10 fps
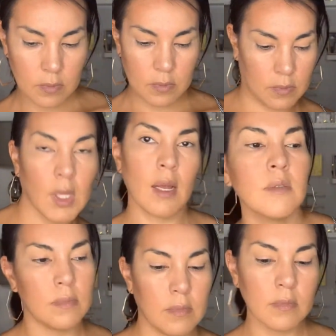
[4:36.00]
Okay,
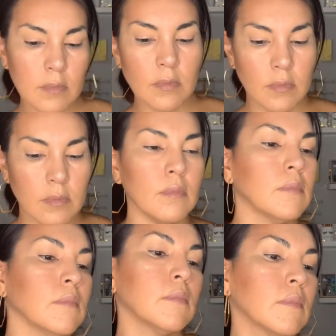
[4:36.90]
here's where I
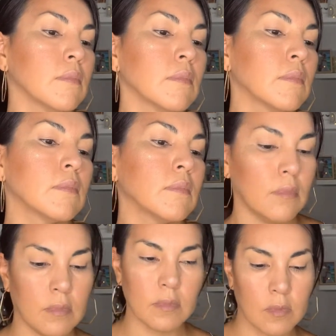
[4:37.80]
go a little bit
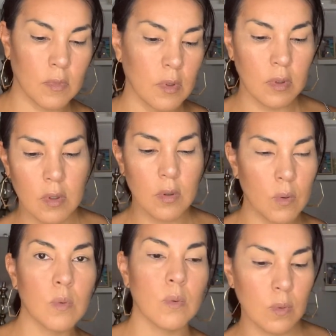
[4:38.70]
crazy. I'm
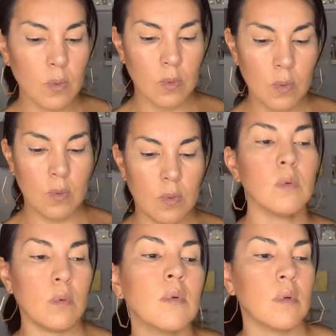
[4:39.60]
going to take this
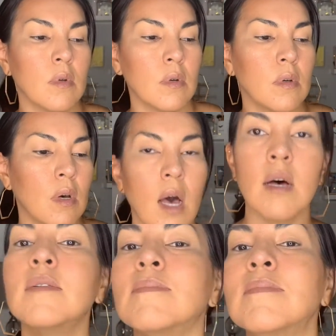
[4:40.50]
highlighter and bring it down
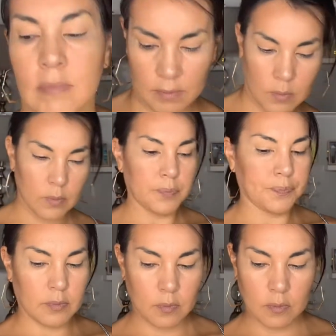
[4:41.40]
to my
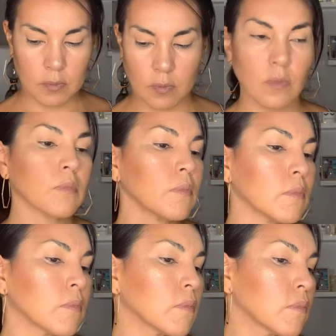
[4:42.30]
collarbone because I'm
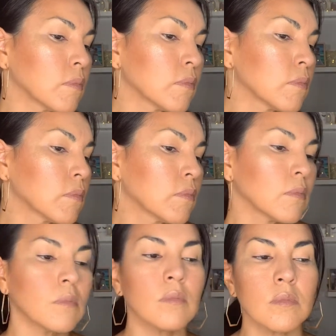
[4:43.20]
wearing a cami
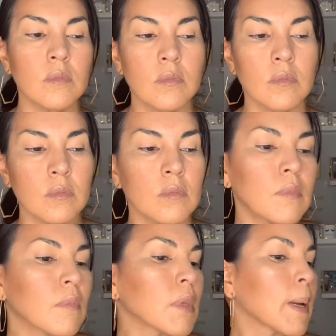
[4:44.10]
and
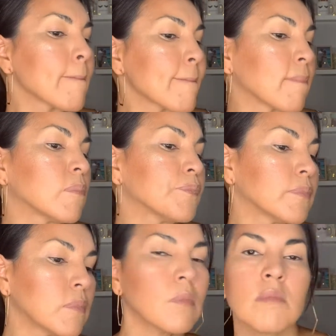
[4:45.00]
it's nice and
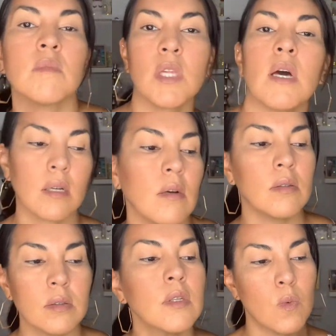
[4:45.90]
sunny out, so I
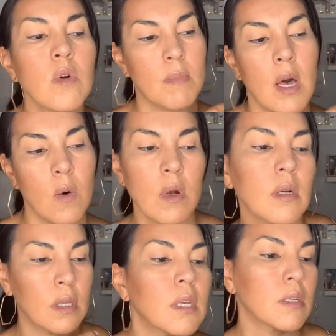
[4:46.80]
decided I want my
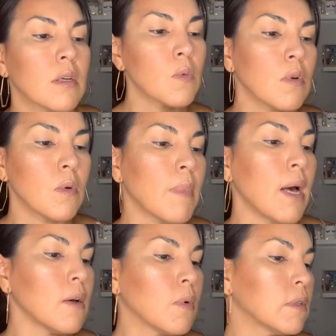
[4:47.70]
collarbone and
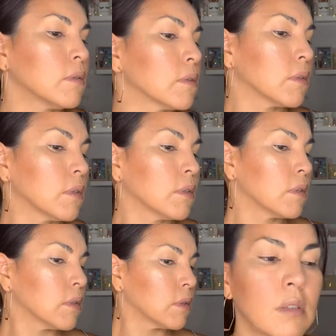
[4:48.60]
shoulders to be
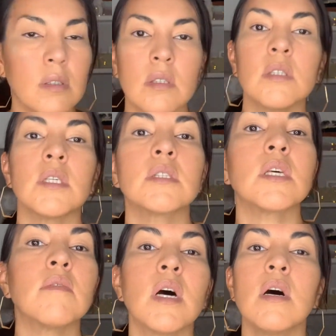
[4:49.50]
nice and highlighted.